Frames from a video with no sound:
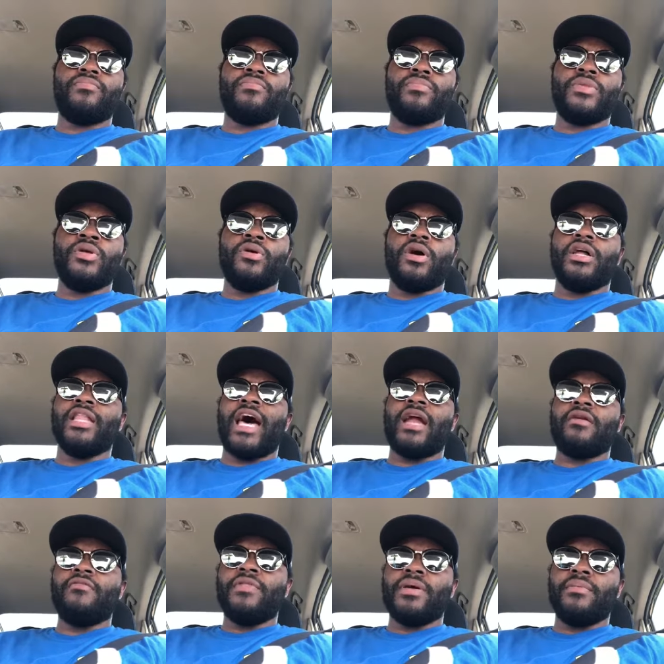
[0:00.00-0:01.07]
you know, a lot
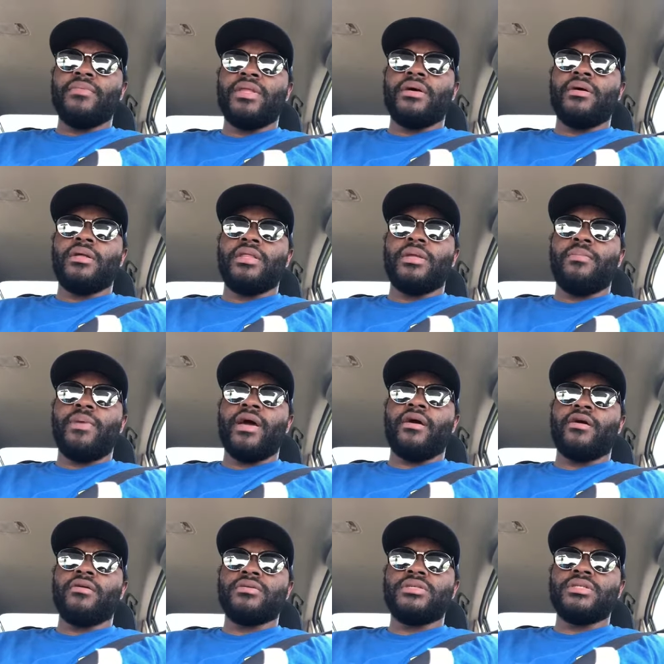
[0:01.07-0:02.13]
of the, the, the
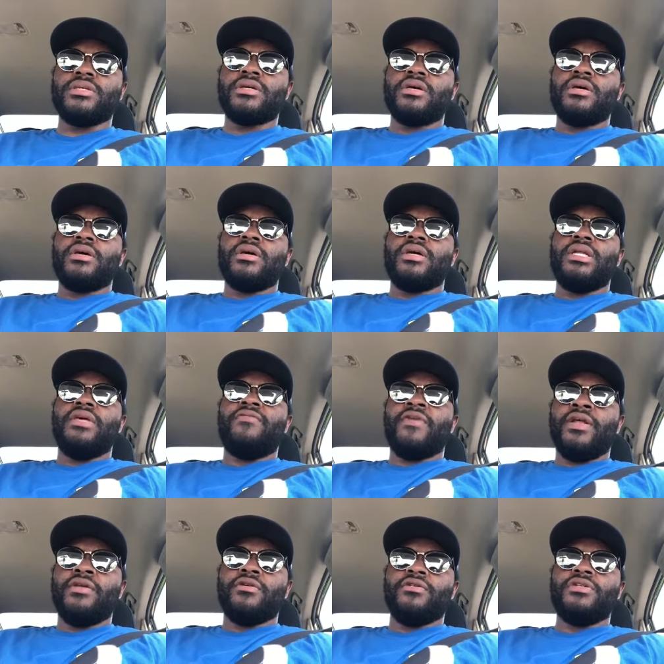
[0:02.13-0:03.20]
Bears
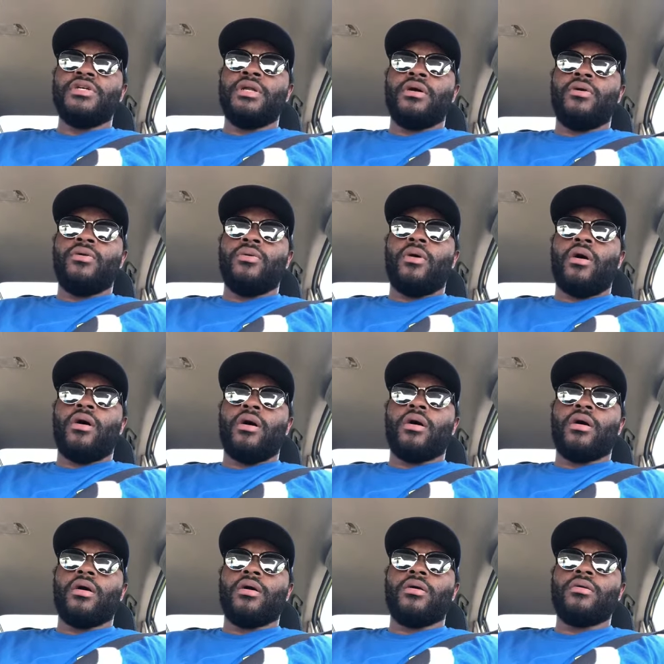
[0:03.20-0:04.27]
defenders, you know,
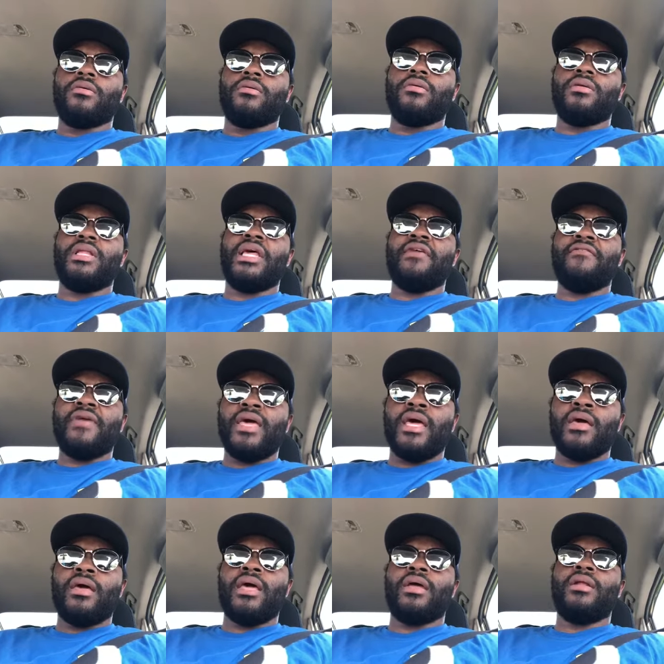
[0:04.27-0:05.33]
are
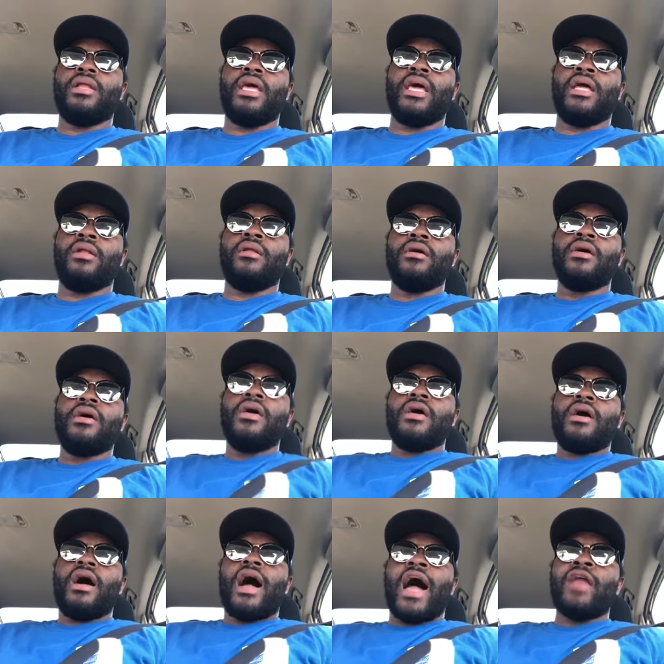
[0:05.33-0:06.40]
leaving, and, and
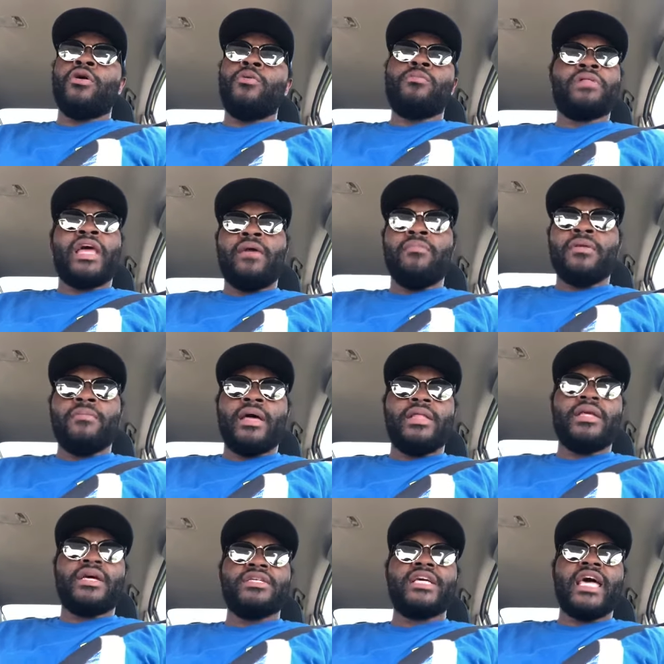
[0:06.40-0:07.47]
I don't blame them, man,
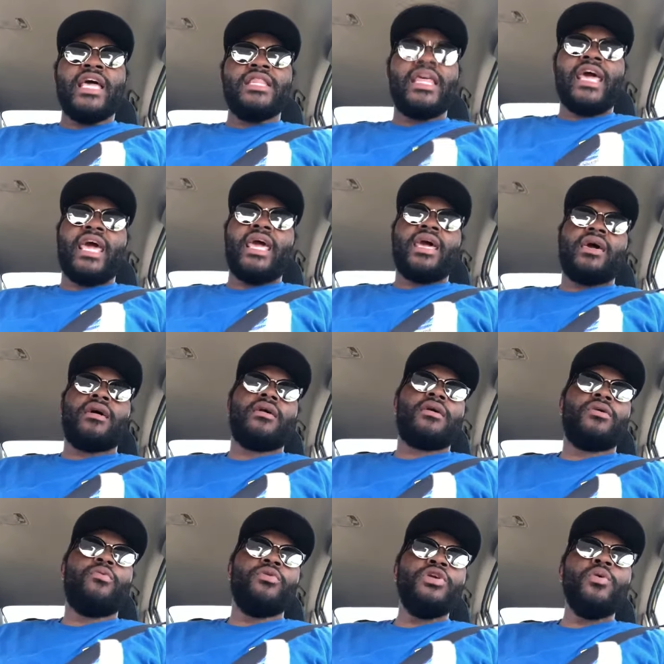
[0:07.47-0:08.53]
because they, they
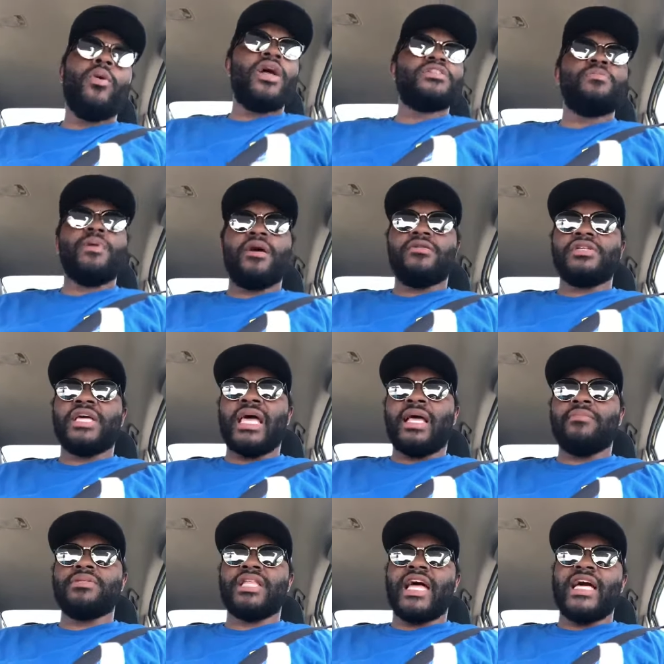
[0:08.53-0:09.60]
when you watch Bears
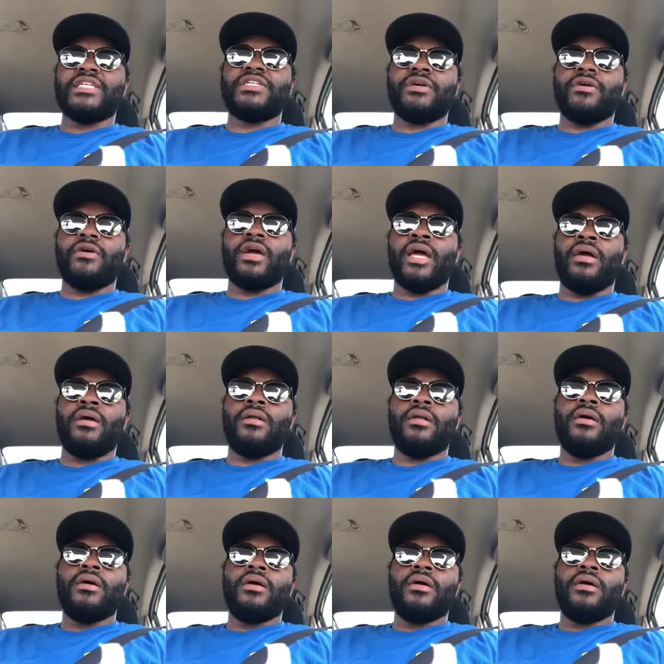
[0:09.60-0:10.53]
games last year, and